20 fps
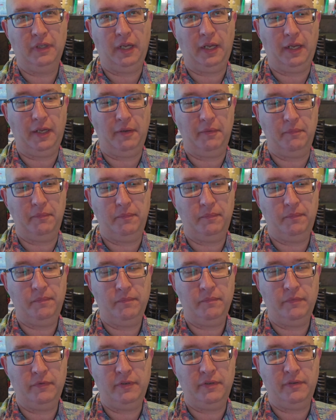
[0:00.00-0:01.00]
Uh,
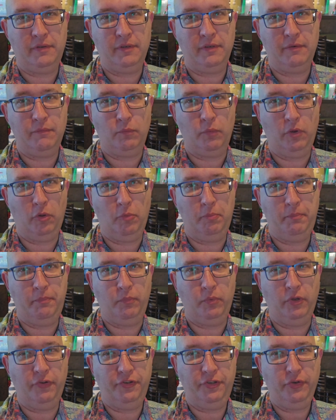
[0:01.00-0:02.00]
we'll
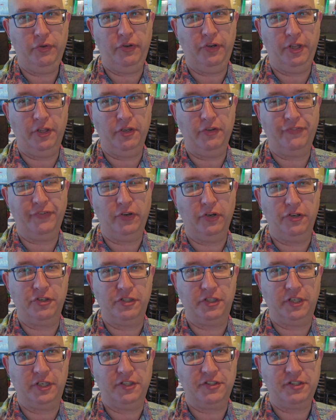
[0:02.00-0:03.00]
we'll do another
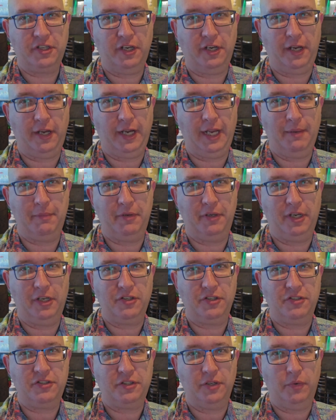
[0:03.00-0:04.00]
version. It's going to happen. I
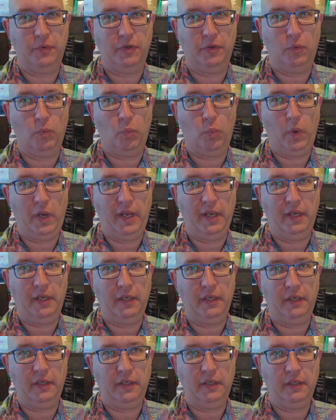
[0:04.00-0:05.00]
just don't know
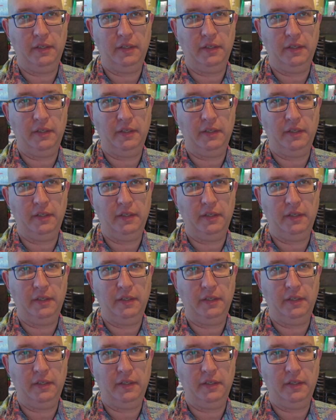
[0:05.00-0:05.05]
when,